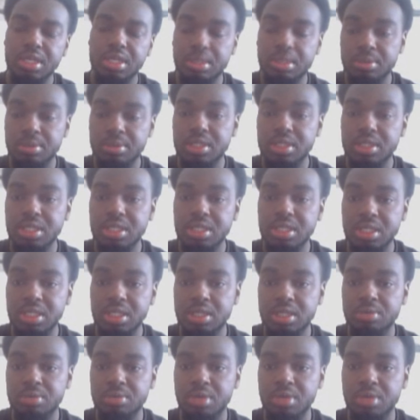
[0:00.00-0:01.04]
did what they
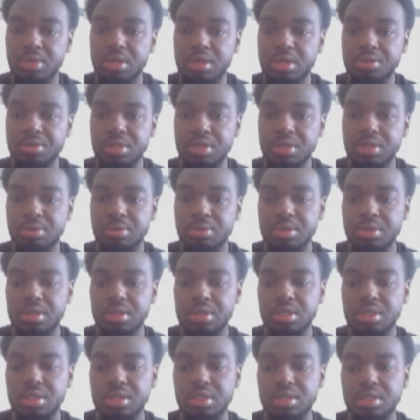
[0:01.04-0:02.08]
did while they
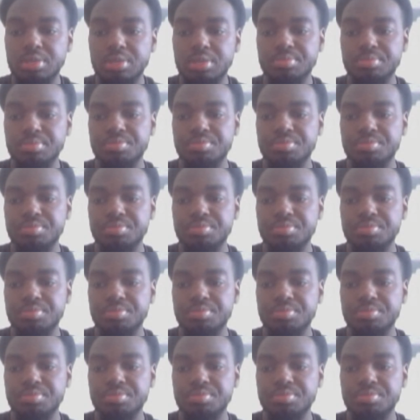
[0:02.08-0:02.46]
were